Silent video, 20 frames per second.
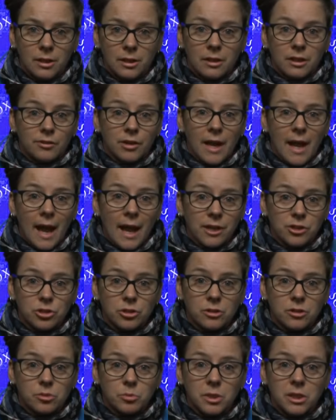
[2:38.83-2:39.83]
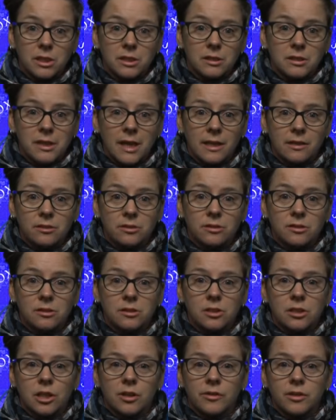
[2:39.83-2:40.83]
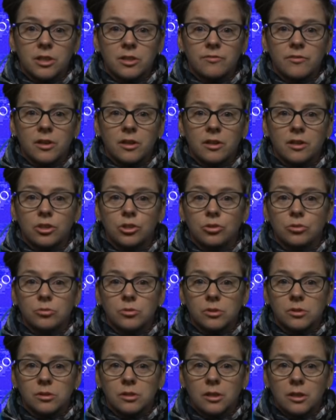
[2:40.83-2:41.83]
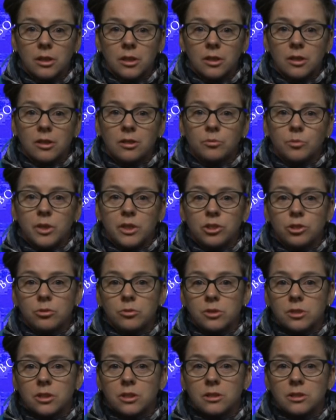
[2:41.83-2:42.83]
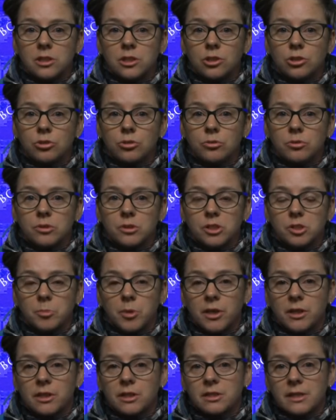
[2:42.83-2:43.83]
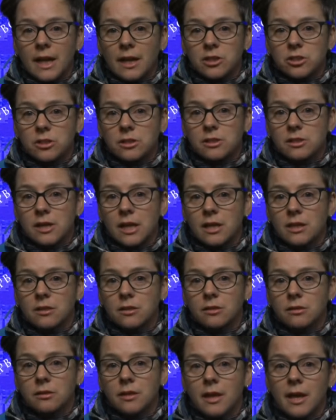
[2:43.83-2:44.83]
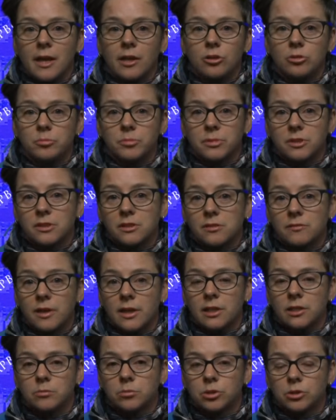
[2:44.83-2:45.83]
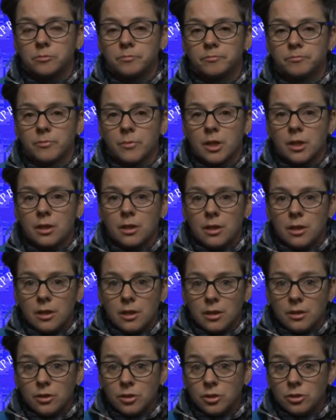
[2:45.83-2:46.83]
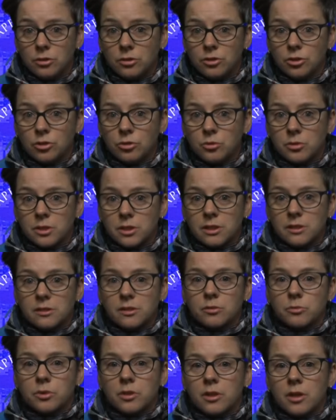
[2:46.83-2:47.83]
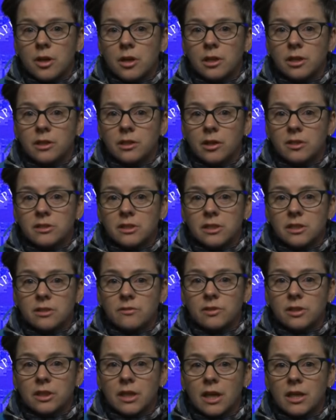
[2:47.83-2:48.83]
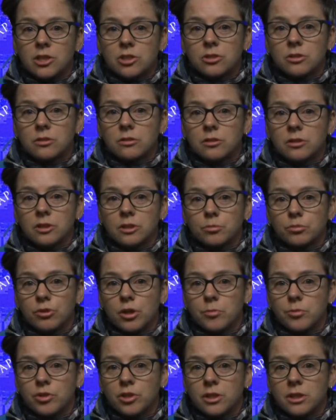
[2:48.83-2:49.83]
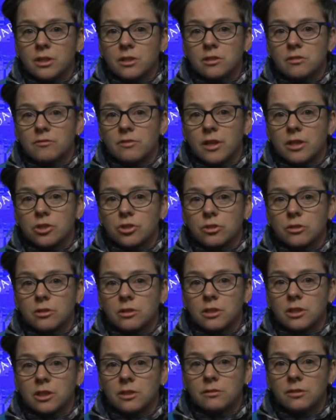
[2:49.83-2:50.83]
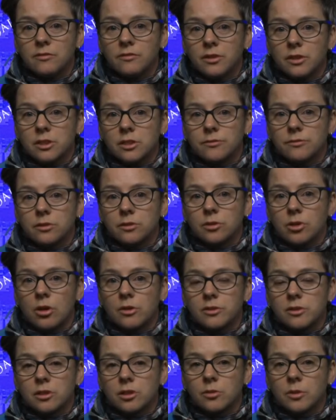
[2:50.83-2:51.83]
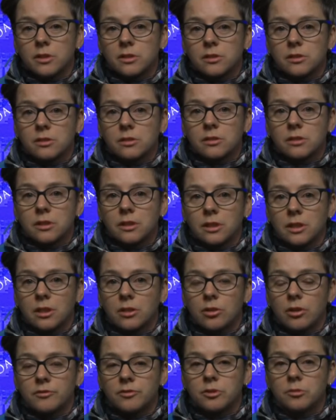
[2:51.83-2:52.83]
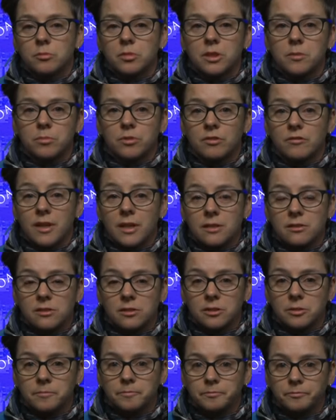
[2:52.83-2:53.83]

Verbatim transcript: There are actions we can take to discourage further use, and when use continues despite these actions taken, help is available. The good news is that with early identification and appropriate intervention, irreversible consequences can often be prevented.